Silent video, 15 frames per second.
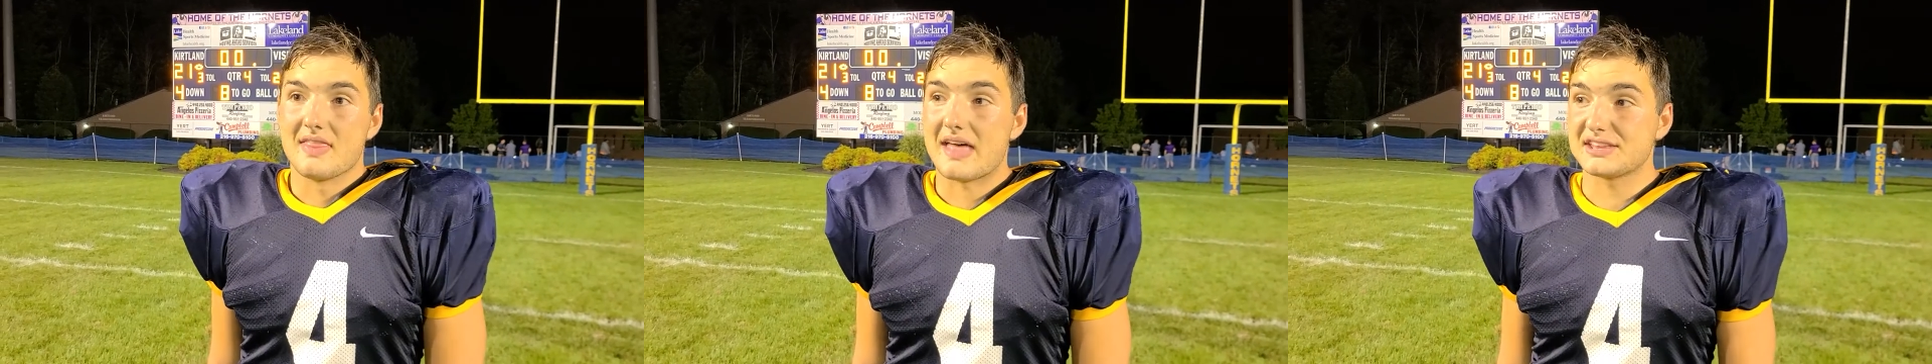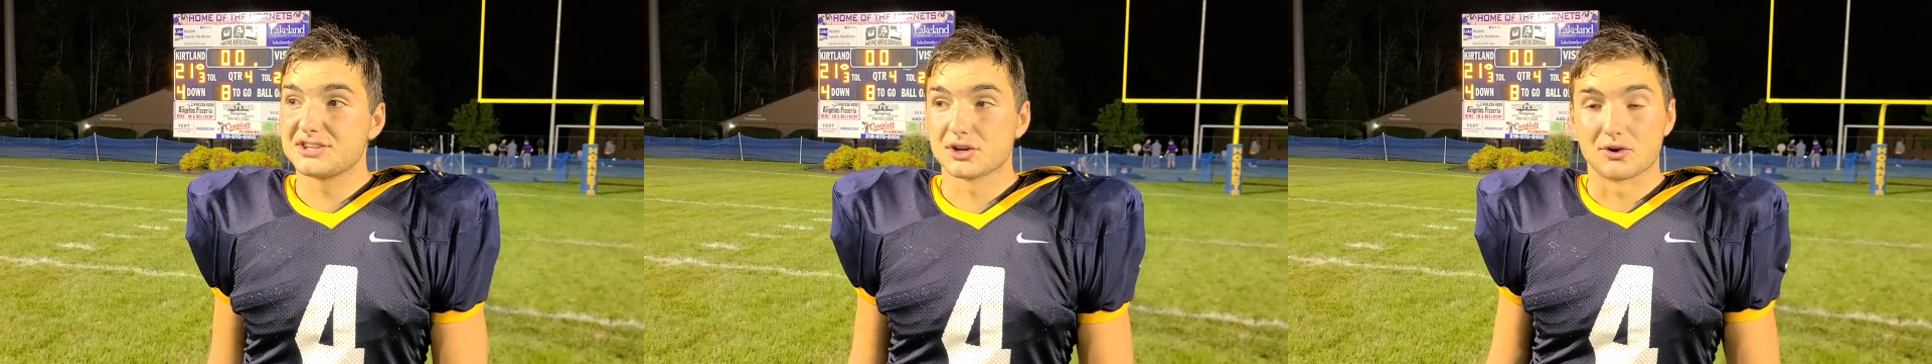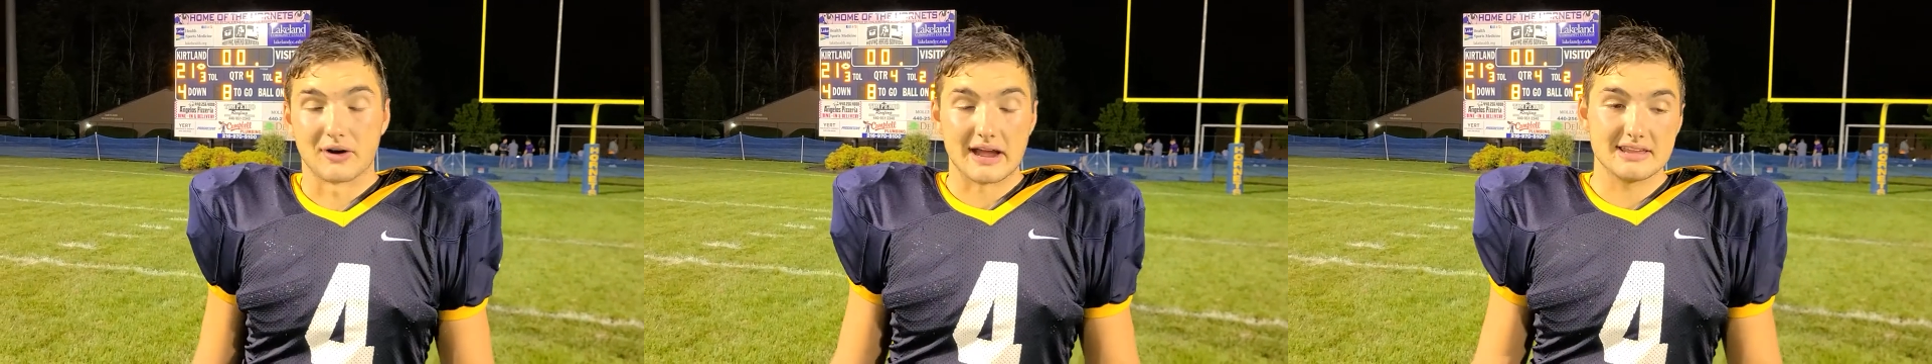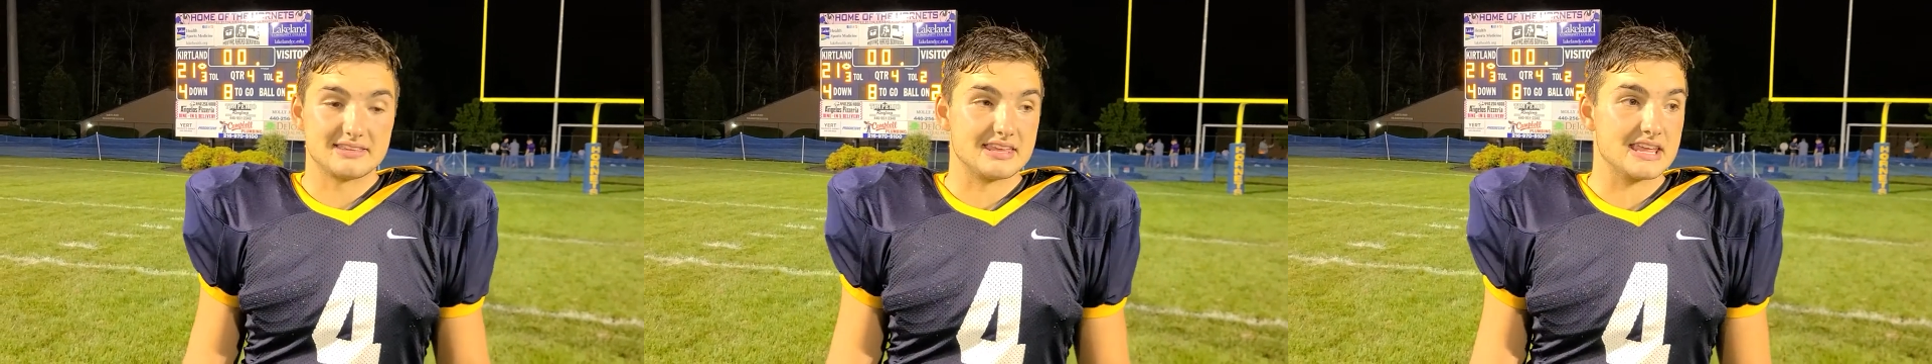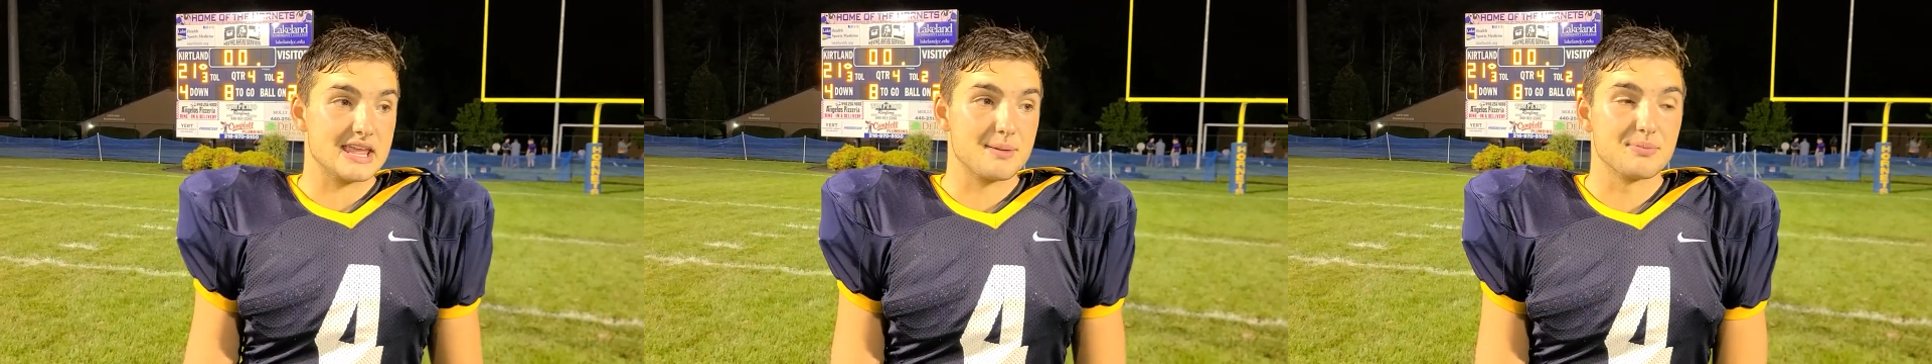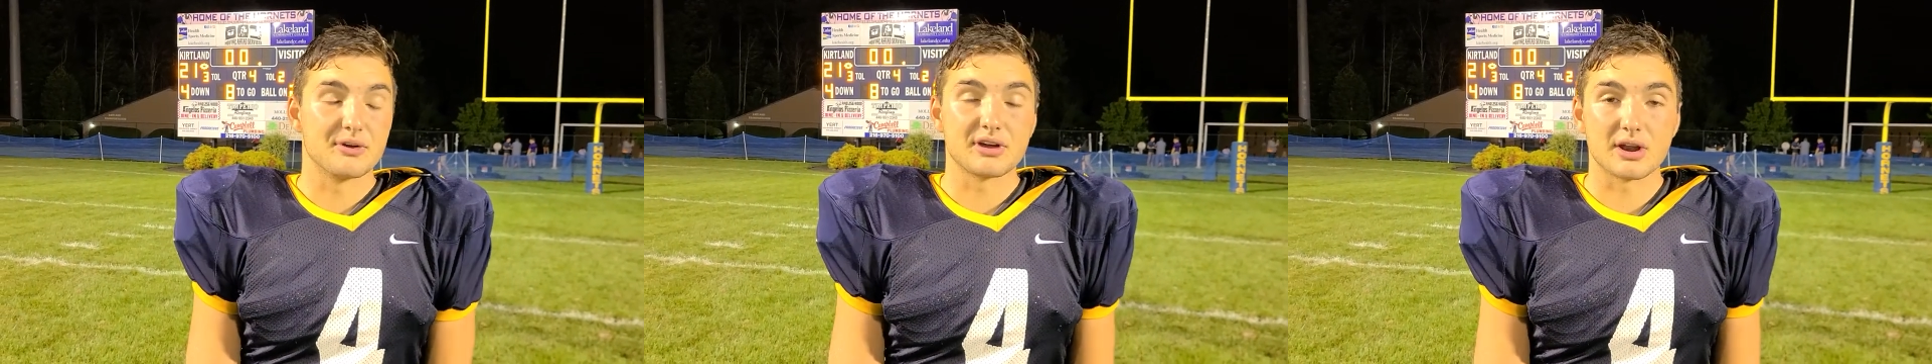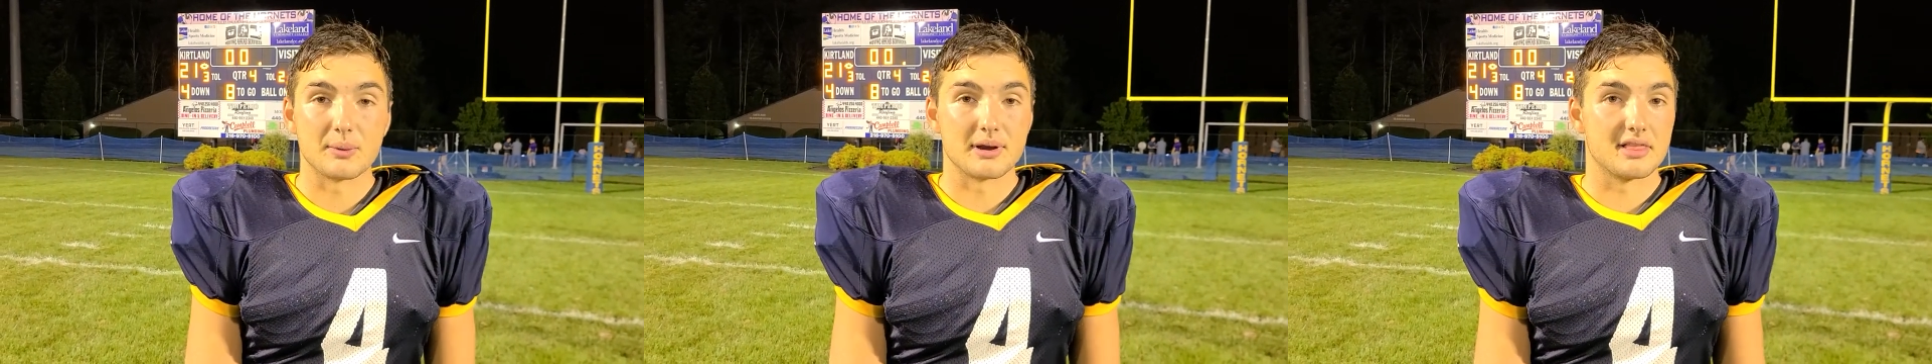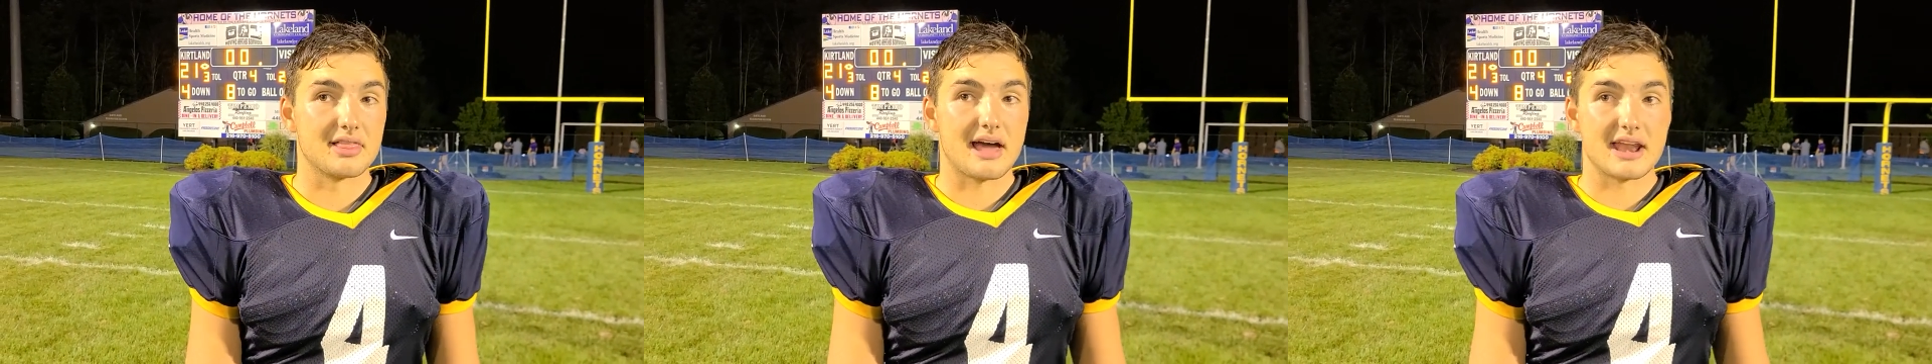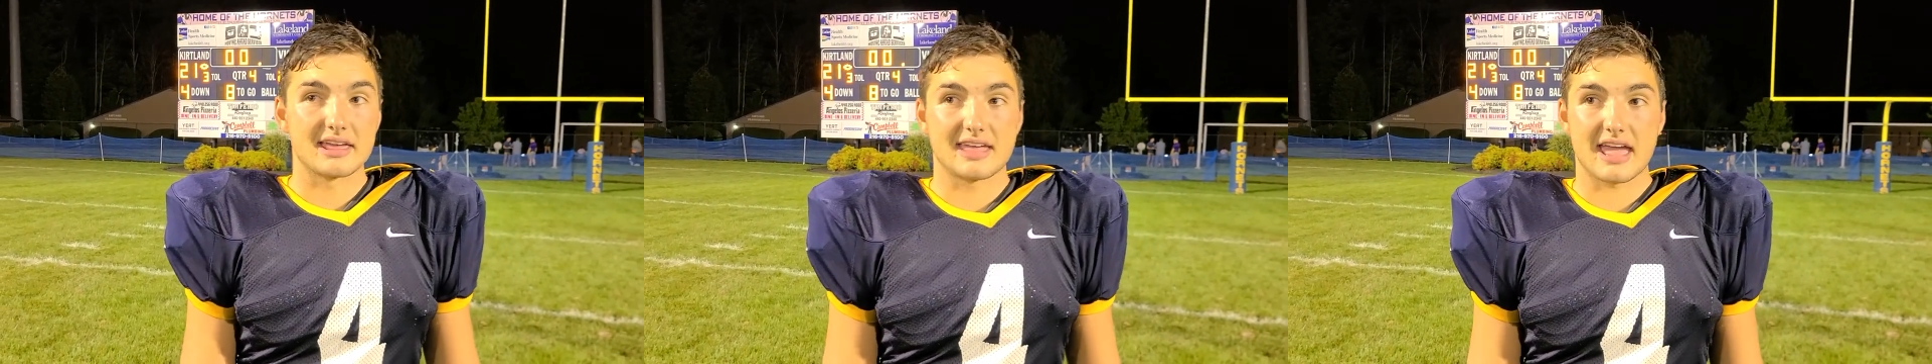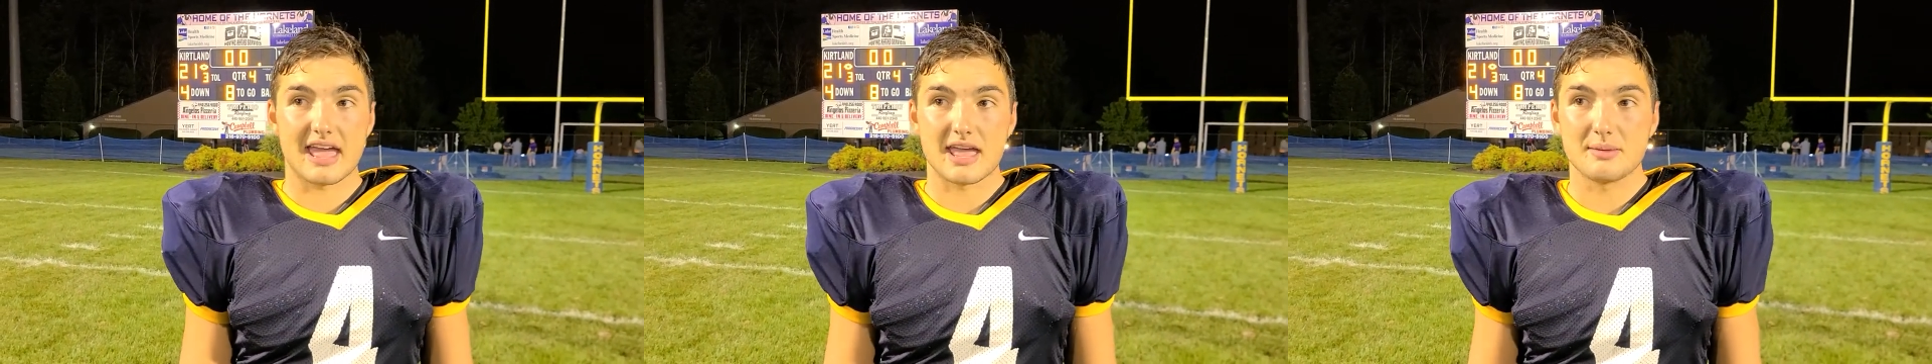That's a great team. They're going to win a lot of
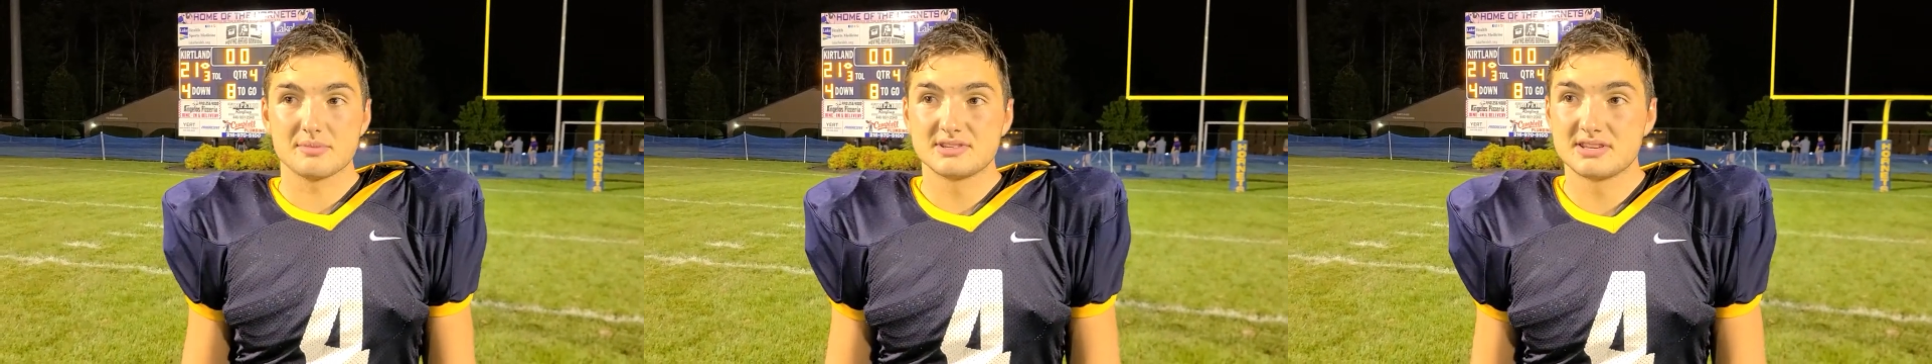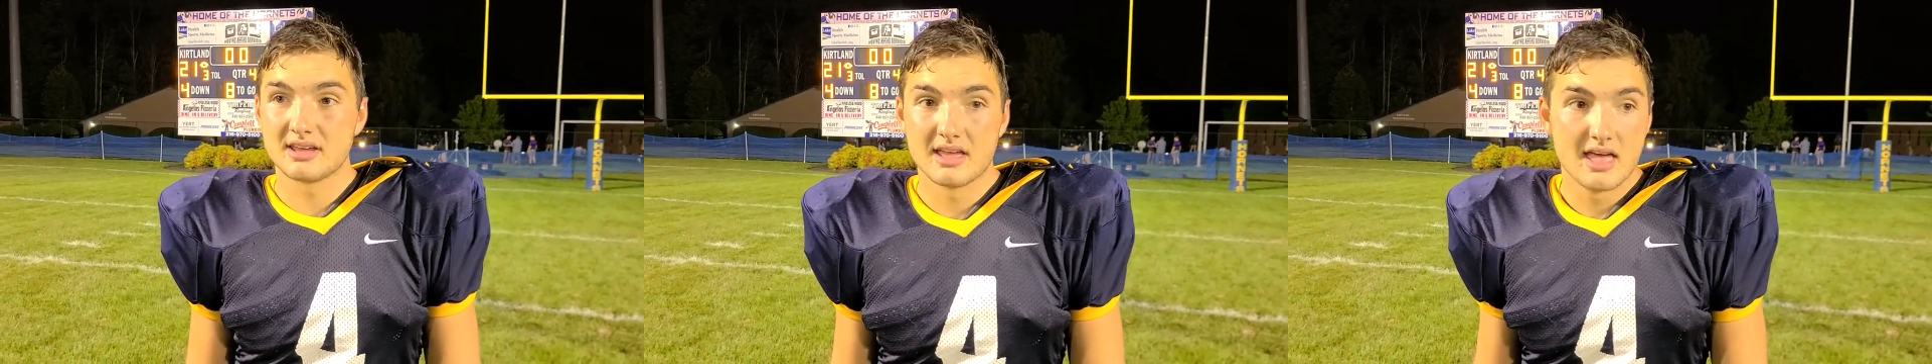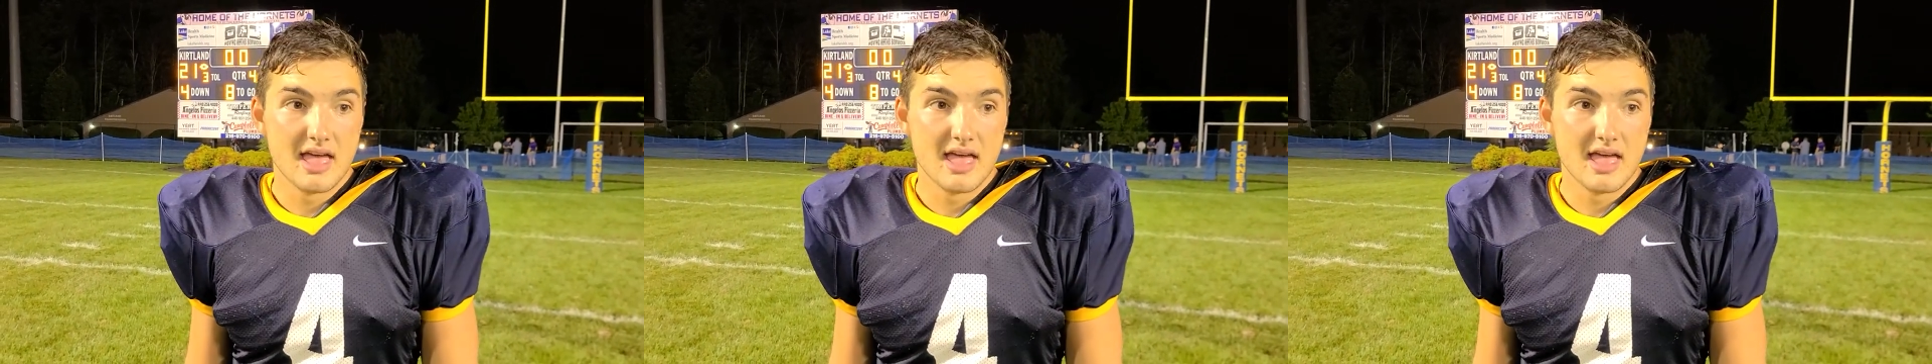games.